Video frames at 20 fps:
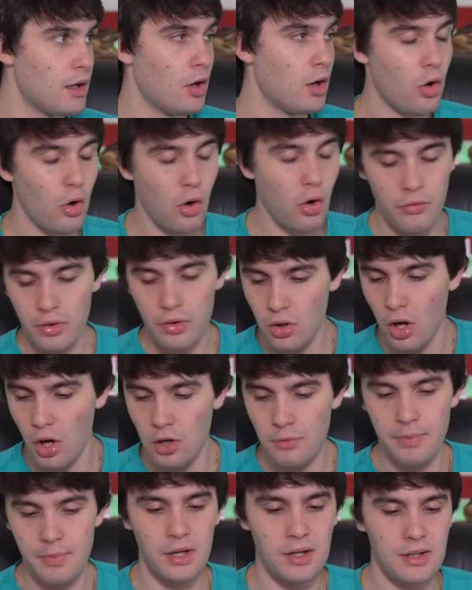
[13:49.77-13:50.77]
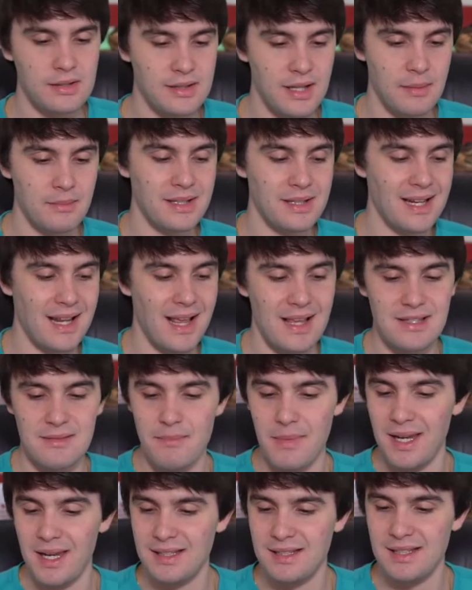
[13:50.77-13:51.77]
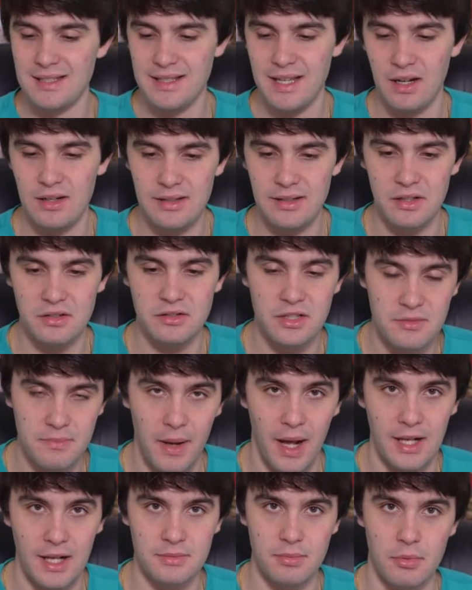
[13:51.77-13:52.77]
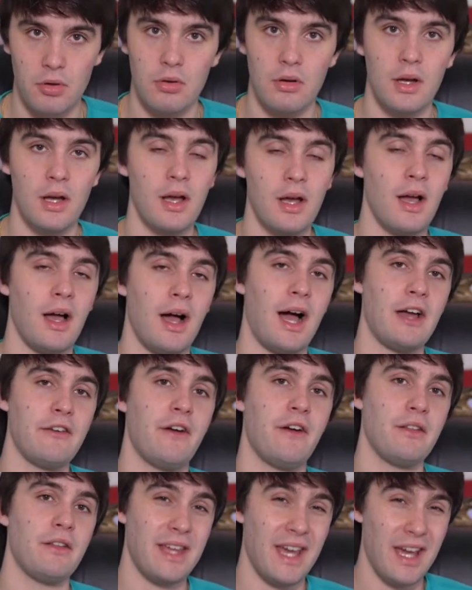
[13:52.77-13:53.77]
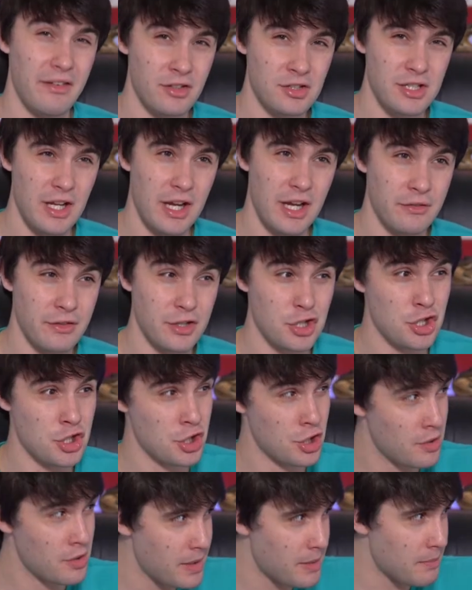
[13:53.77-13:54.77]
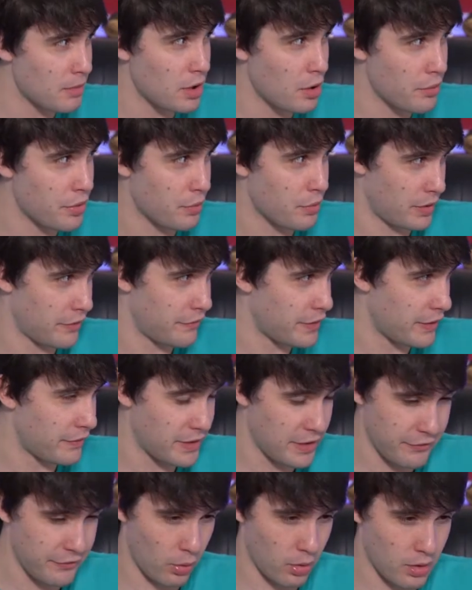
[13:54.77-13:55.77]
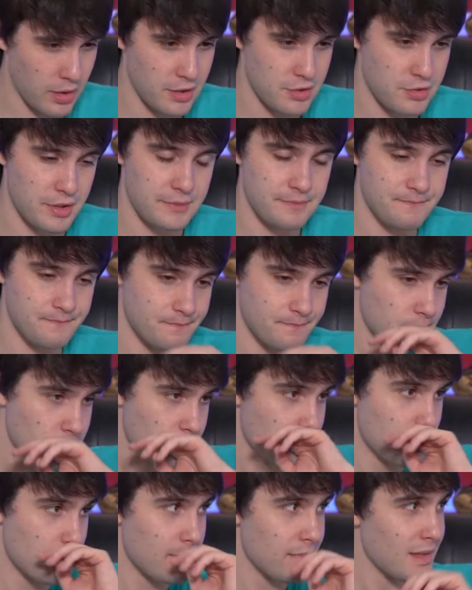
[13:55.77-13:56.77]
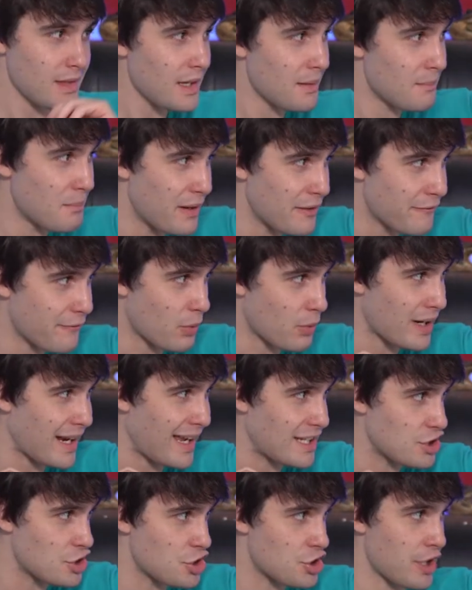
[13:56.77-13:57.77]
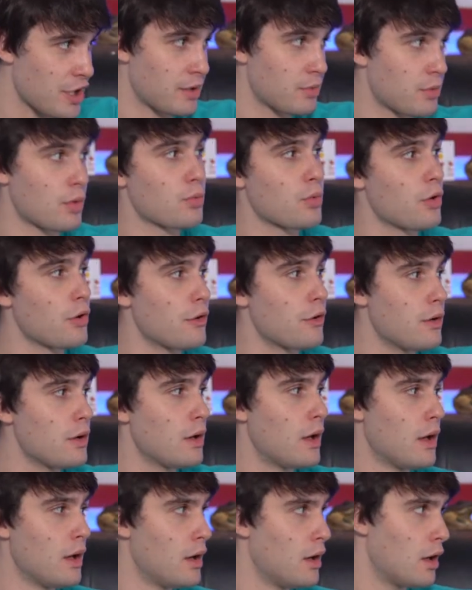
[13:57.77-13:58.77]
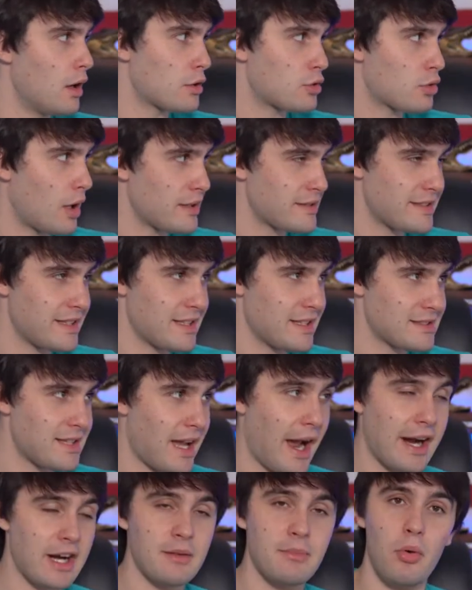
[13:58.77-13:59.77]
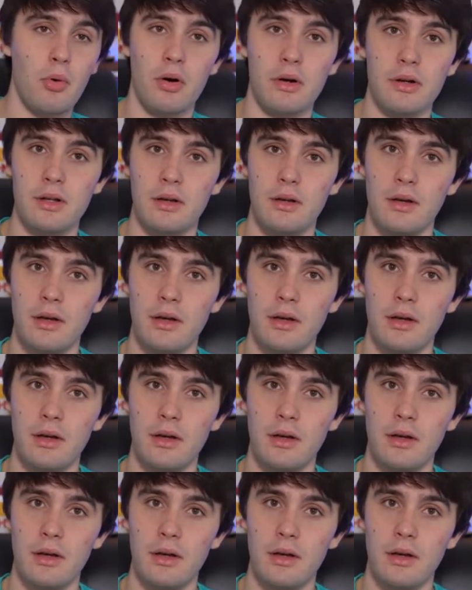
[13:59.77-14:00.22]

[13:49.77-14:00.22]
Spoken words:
Over a long period of time, to get as many discounted deals as possible, I found the average ARV should be below 350, 400, but for a general rule across the entire board,